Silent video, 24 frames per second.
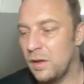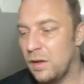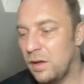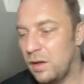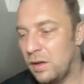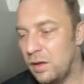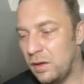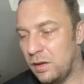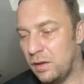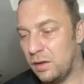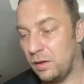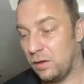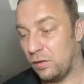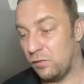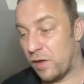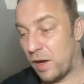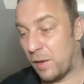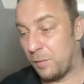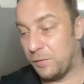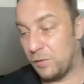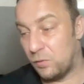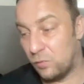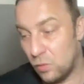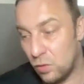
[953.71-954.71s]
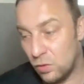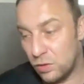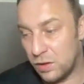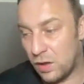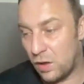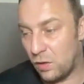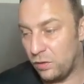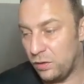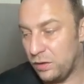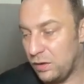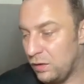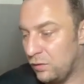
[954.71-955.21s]
uh, grab the rook
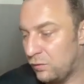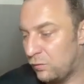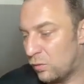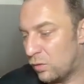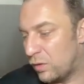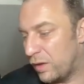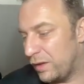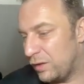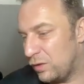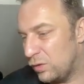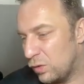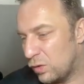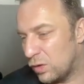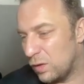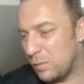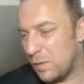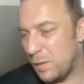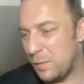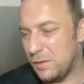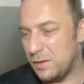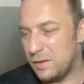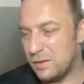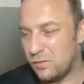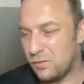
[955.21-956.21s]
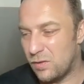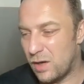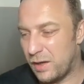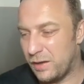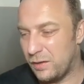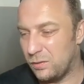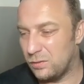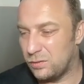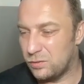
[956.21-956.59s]
now on e4, and you can maybe try,